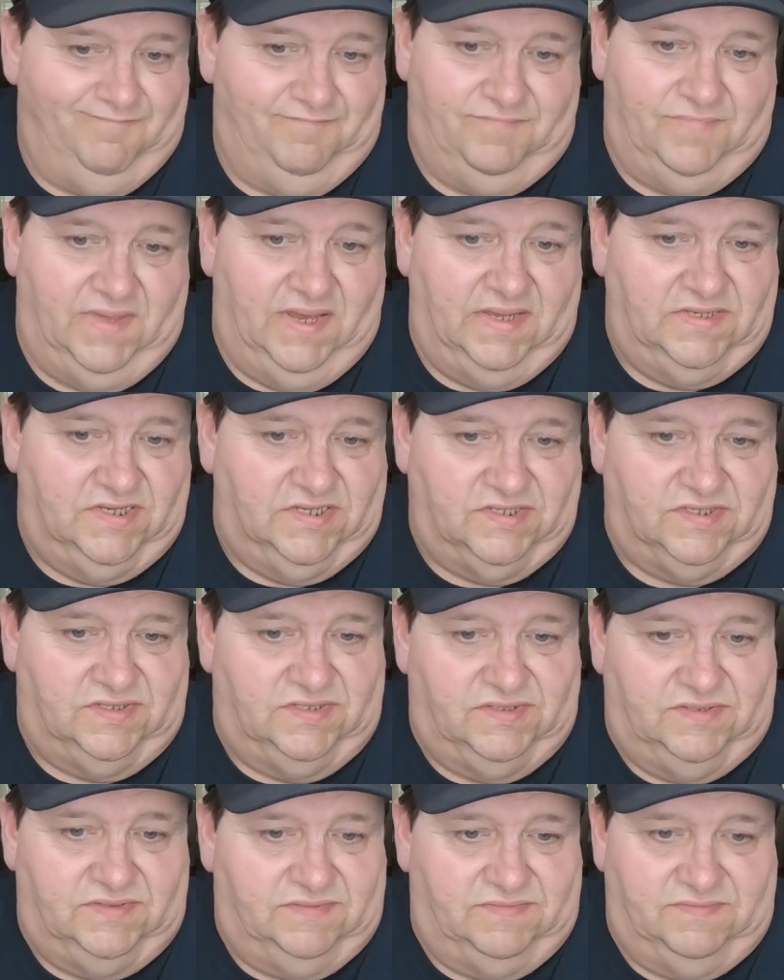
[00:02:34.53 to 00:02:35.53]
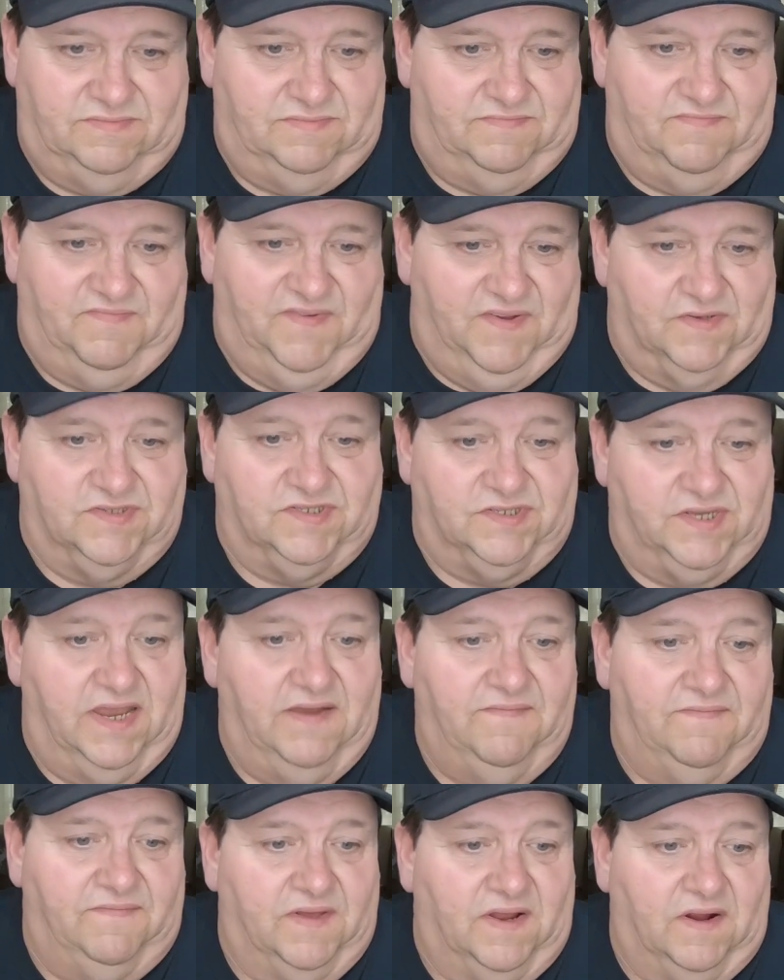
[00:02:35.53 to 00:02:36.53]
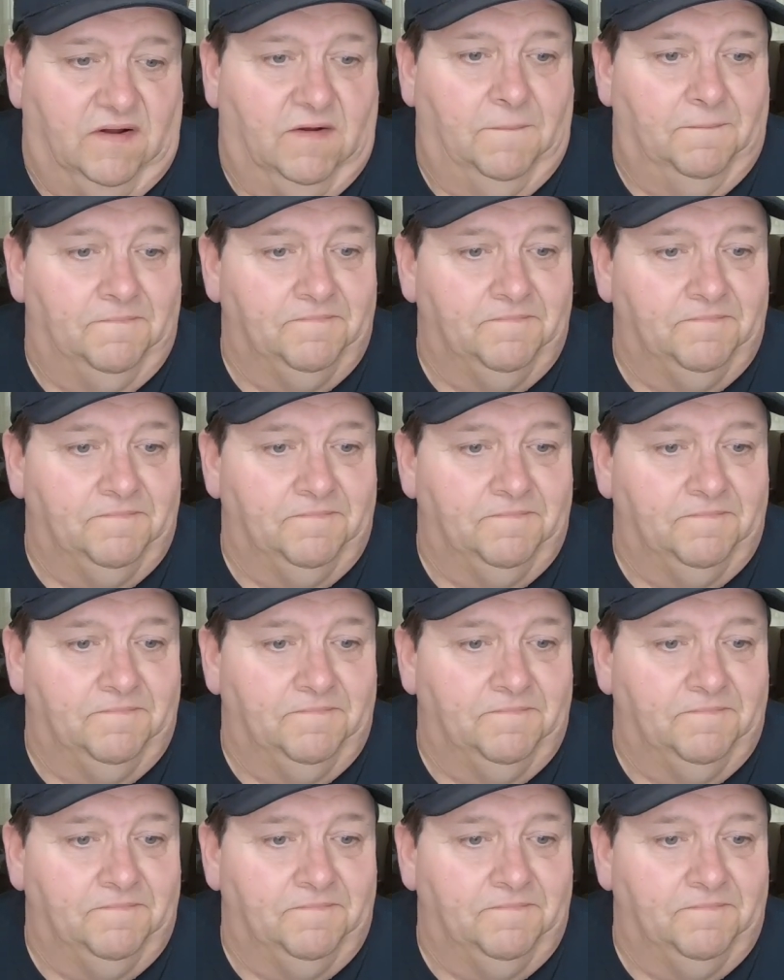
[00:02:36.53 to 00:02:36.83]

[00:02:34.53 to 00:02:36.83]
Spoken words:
they just feel safe there.